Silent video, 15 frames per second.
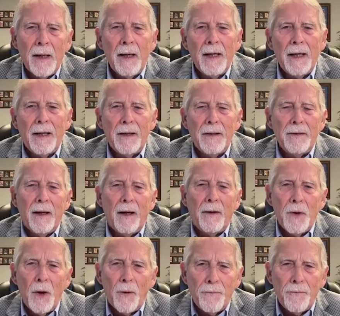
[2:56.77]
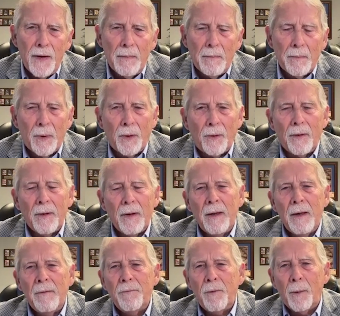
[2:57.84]
in November
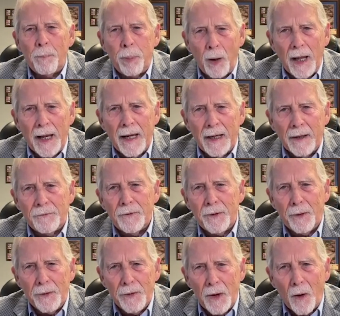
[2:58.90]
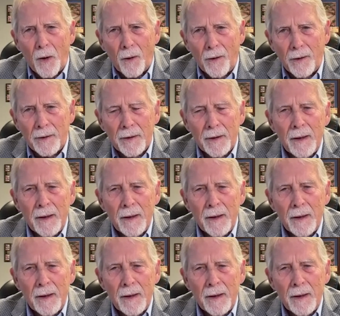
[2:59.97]
for plants in her yard.